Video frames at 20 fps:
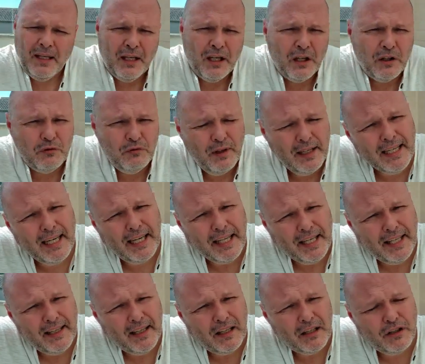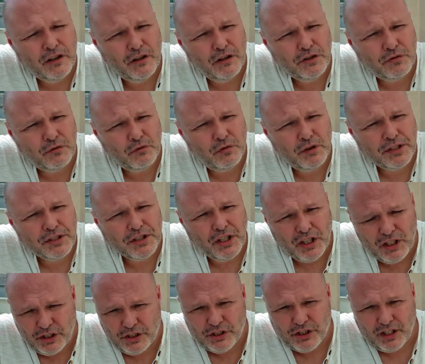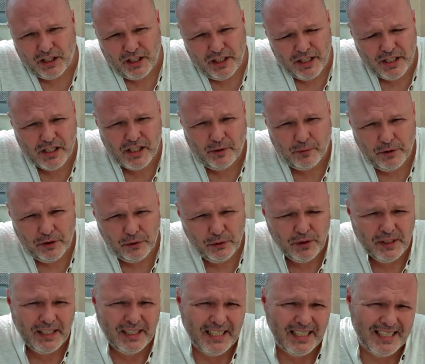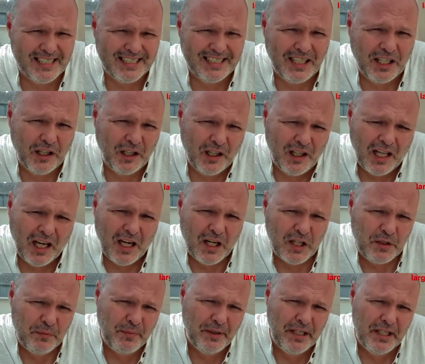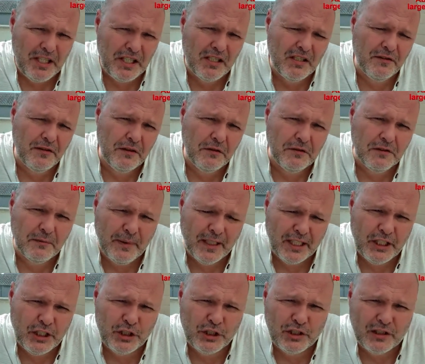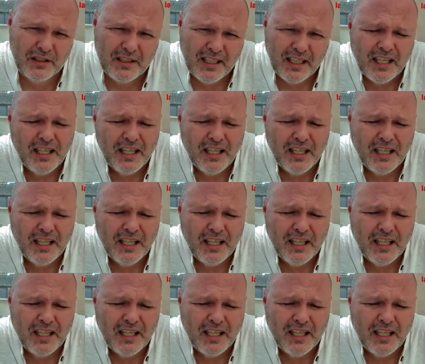Really, a good researcher is someone who can distill large pieces of information,